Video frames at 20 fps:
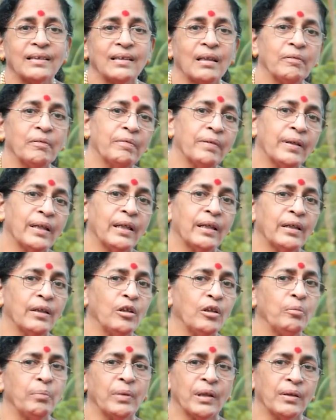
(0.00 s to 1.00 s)
suffering,
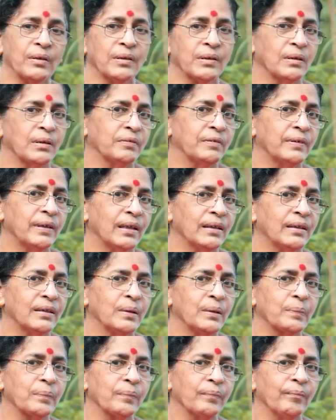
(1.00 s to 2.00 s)
not because of
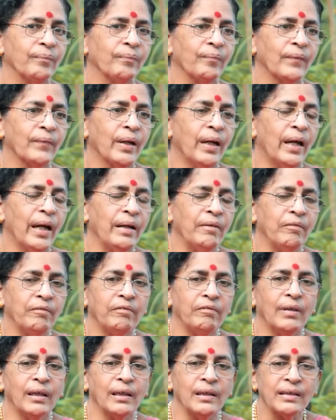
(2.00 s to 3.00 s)
that.
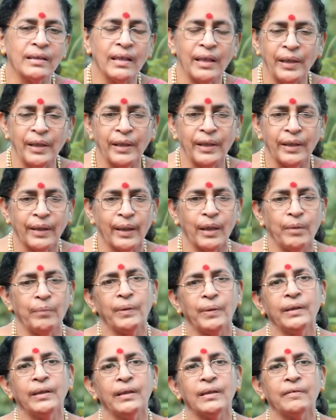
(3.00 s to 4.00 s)
And once I came
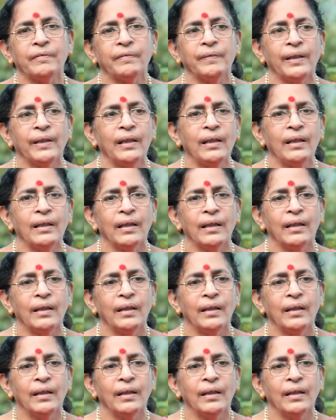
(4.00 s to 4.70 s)
to this field,